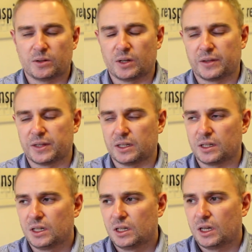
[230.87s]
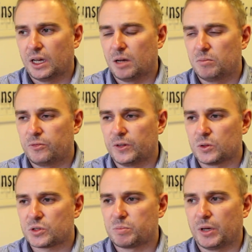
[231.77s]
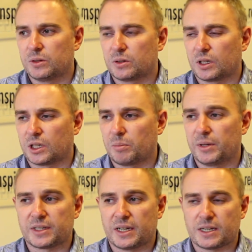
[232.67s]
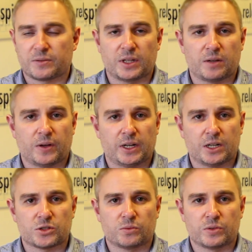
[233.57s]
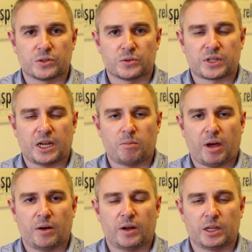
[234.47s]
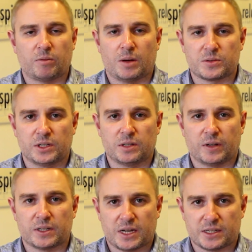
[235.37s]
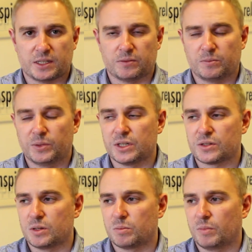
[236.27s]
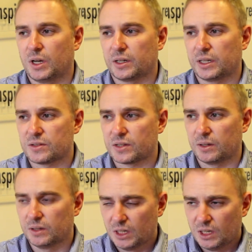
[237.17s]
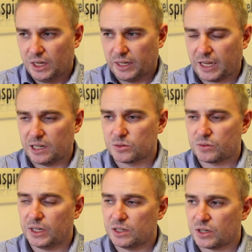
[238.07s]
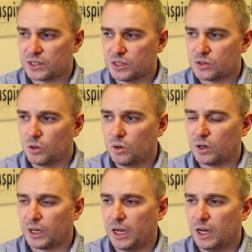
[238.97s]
I think Phil spoke a couple of days after their financial results came out, and they're absolutely fantastic for Money Supermarket. So again, it was a really interesting talk.